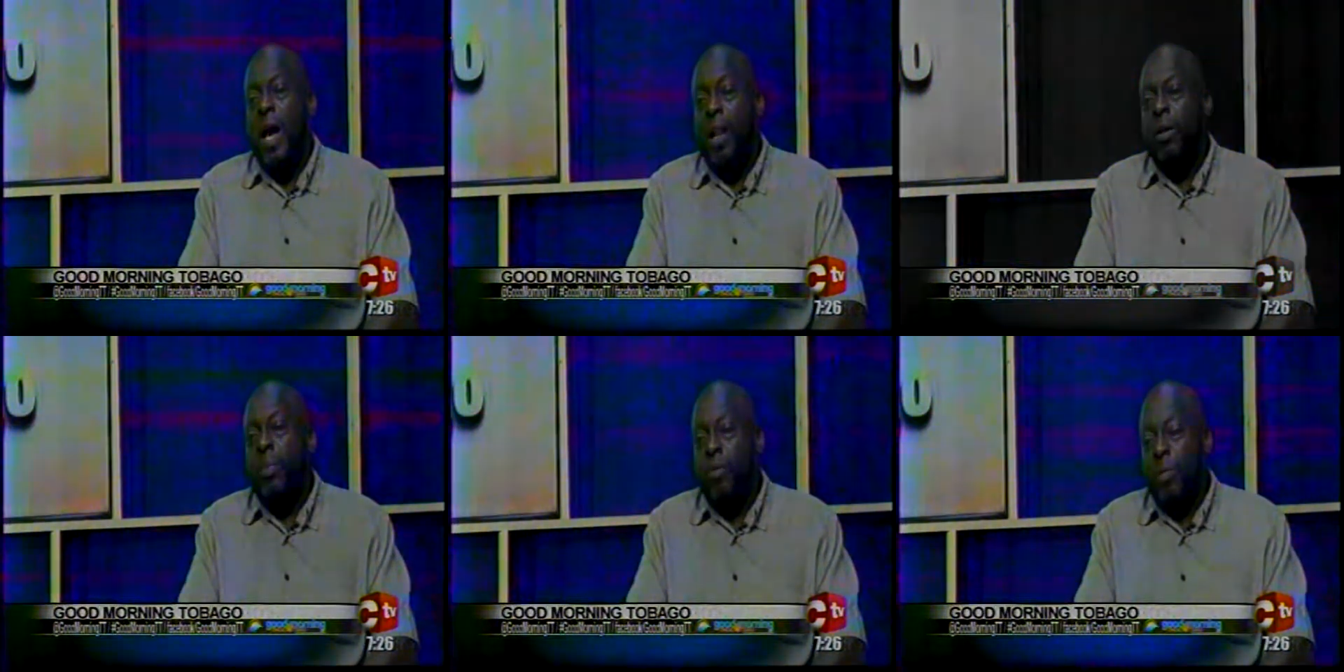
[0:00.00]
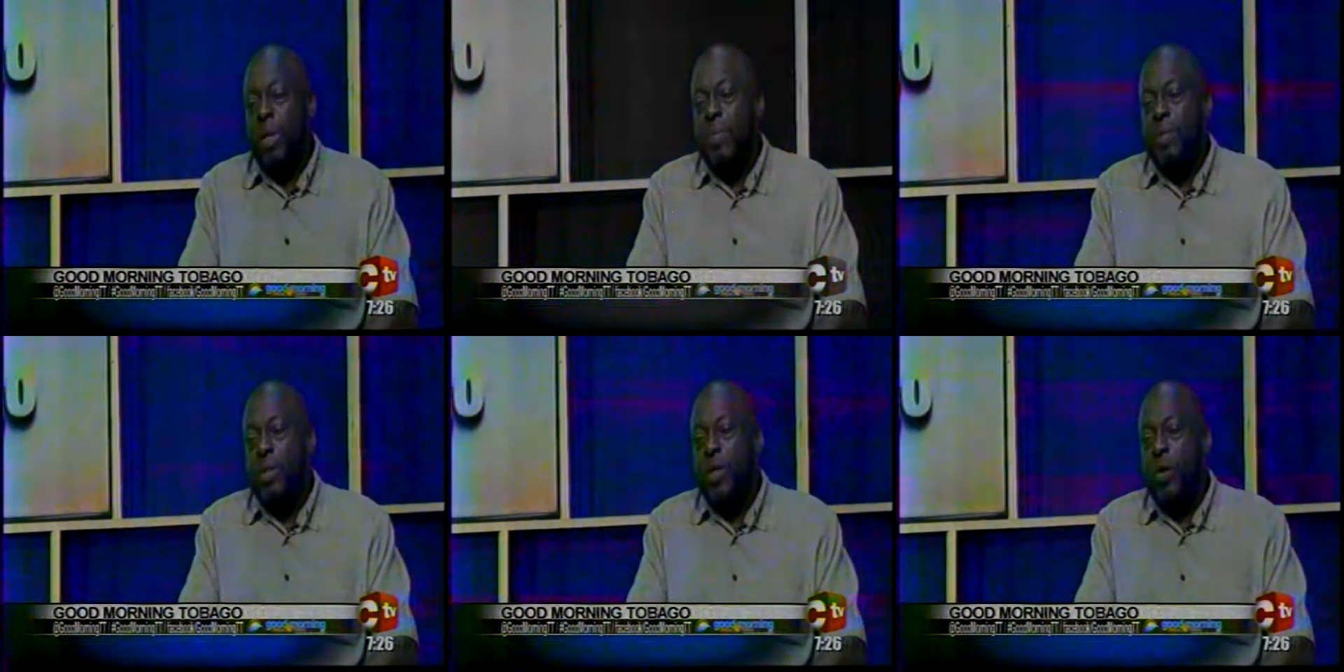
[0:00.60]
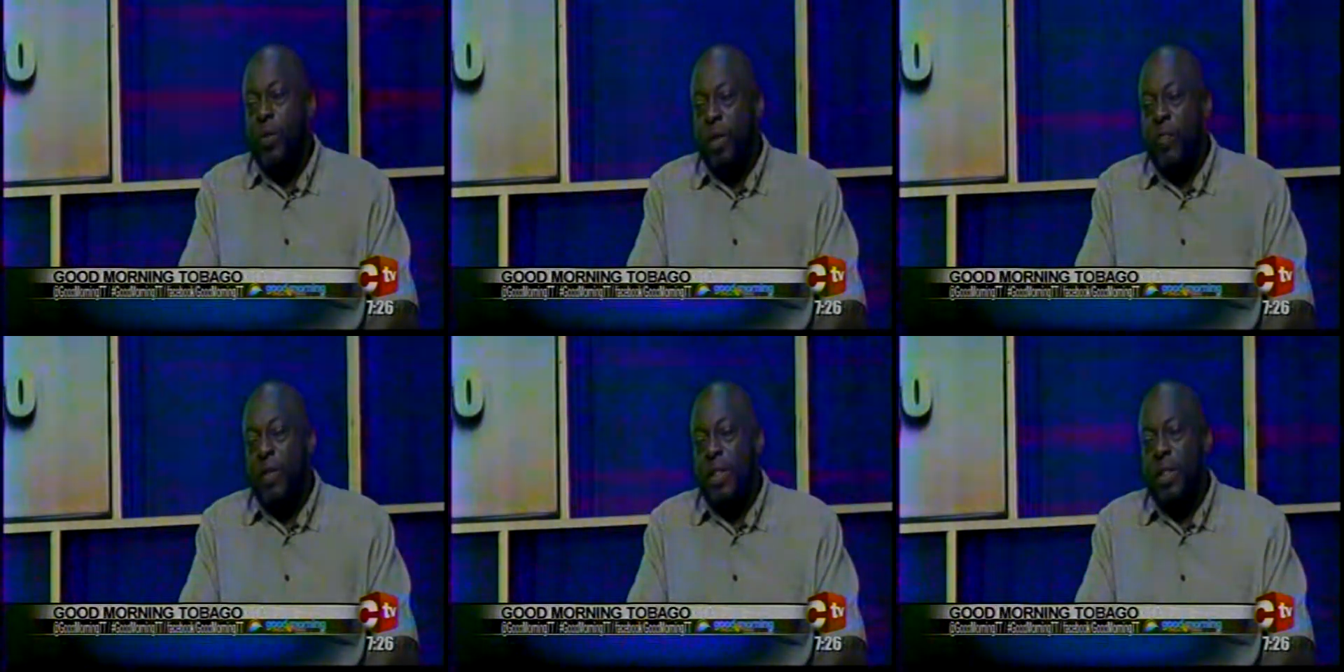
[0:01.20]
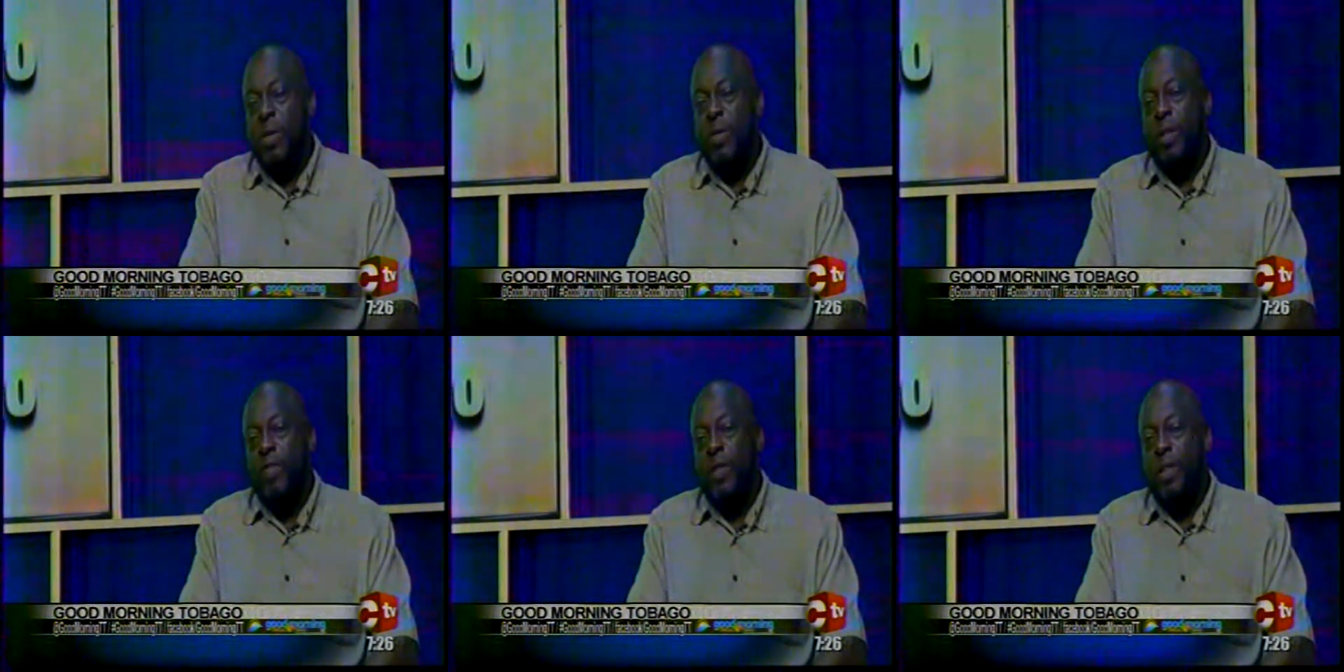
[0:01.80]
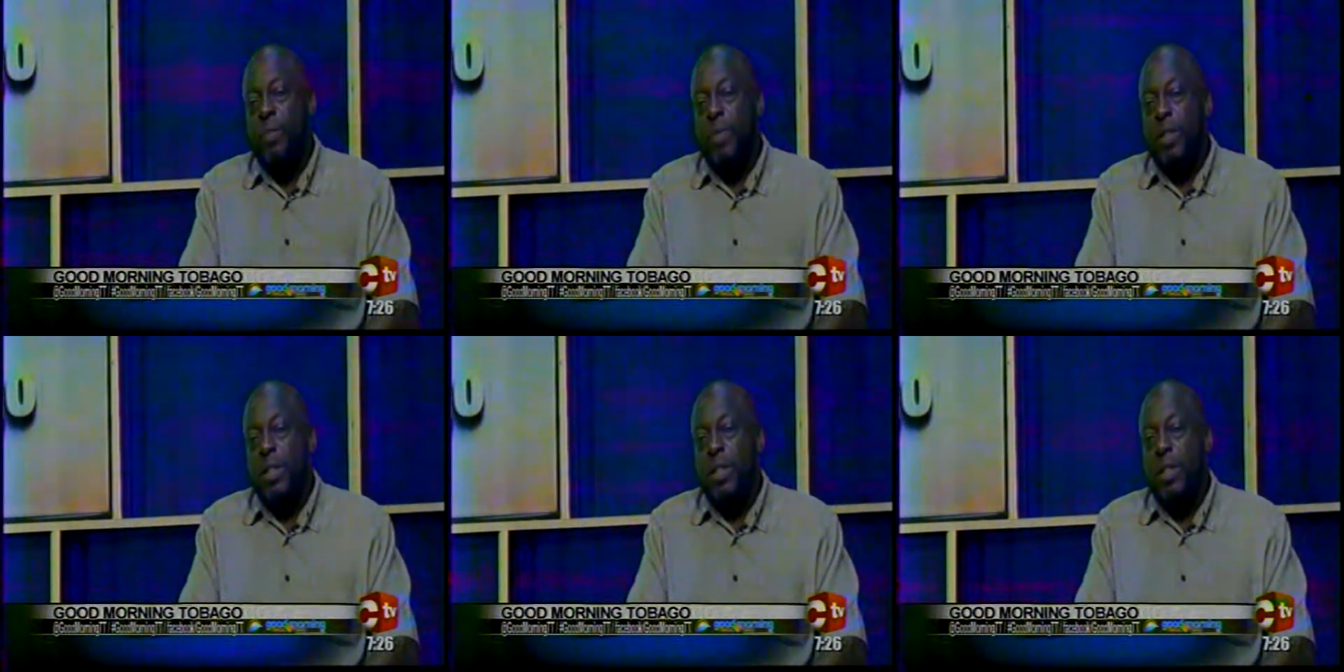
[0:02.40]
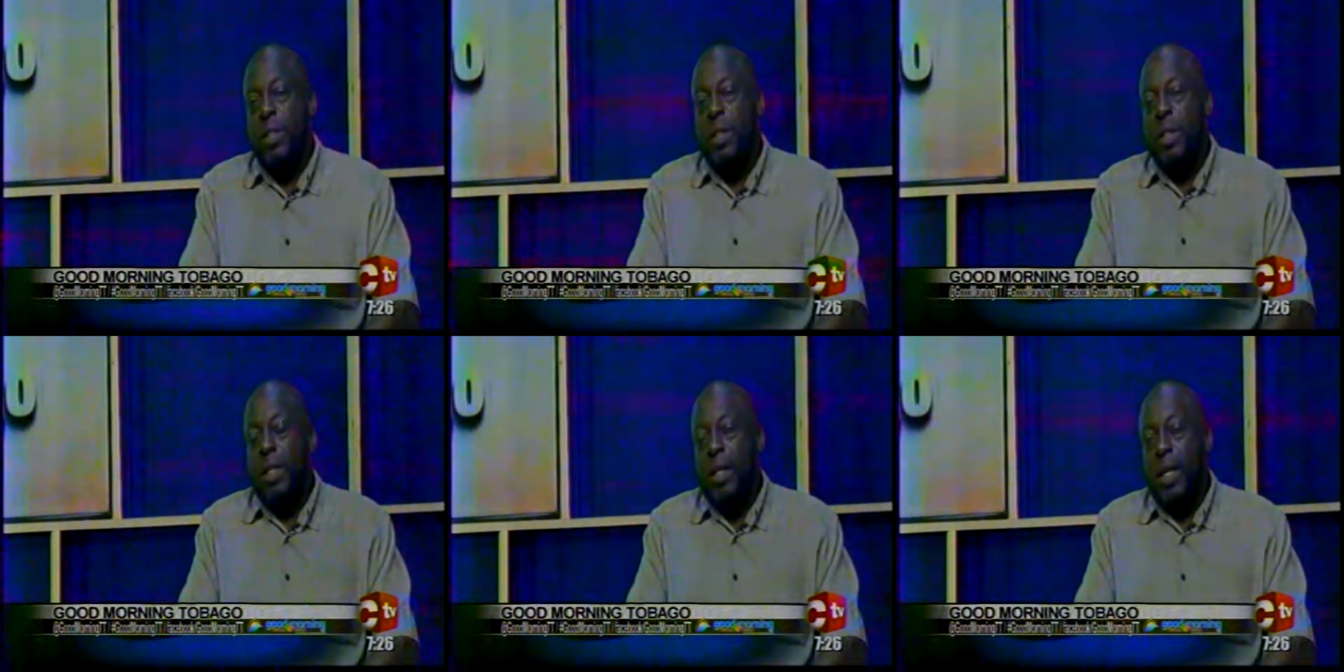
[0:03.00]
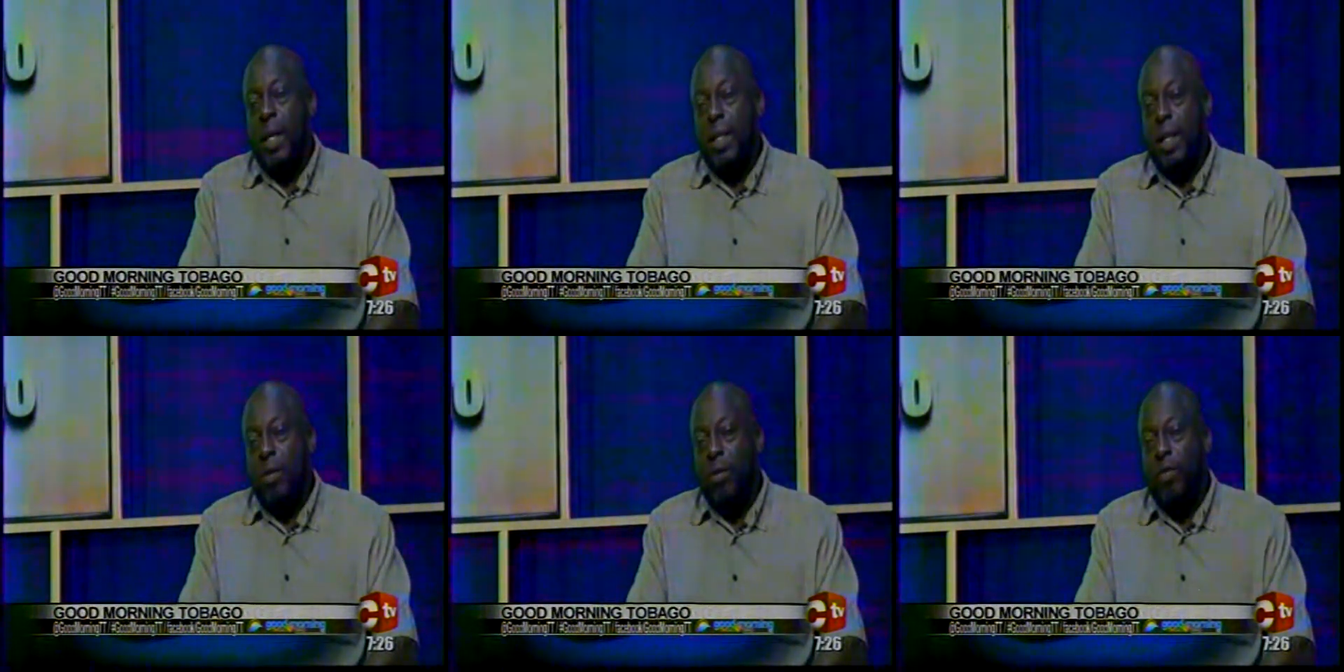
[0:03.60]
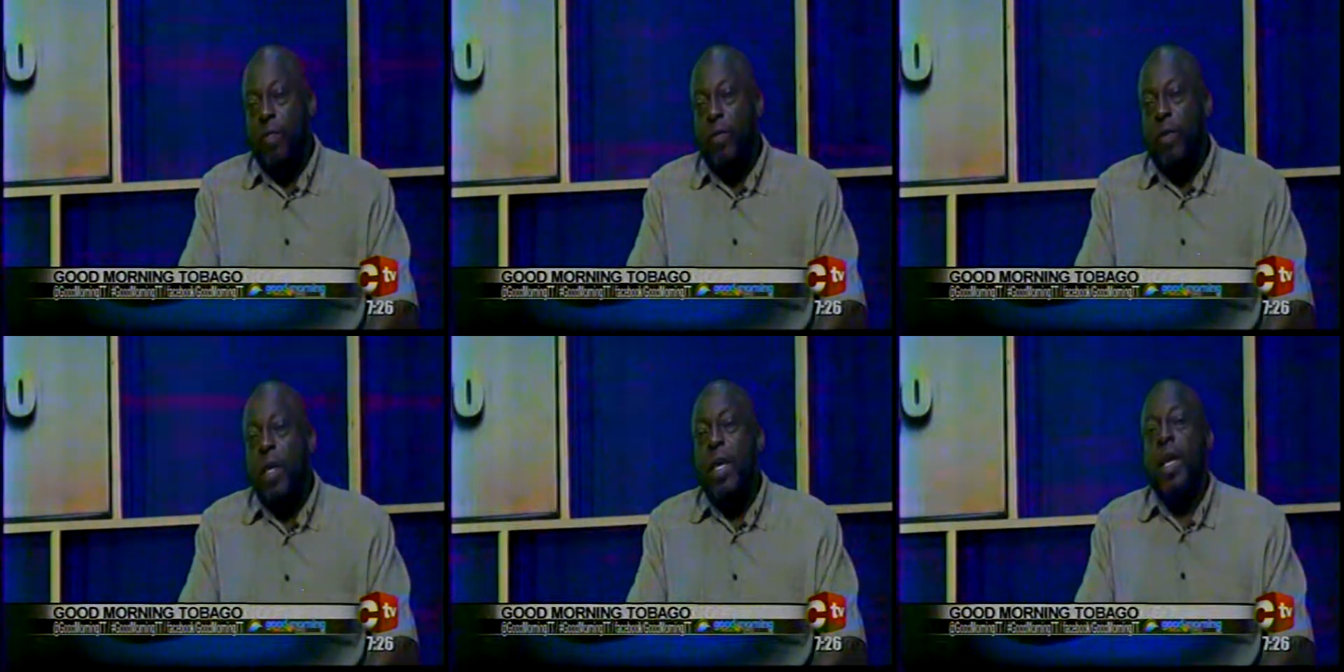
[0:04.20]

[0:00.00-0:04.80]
a lot of problems with the vessel. When the vessel berths, you can't get off.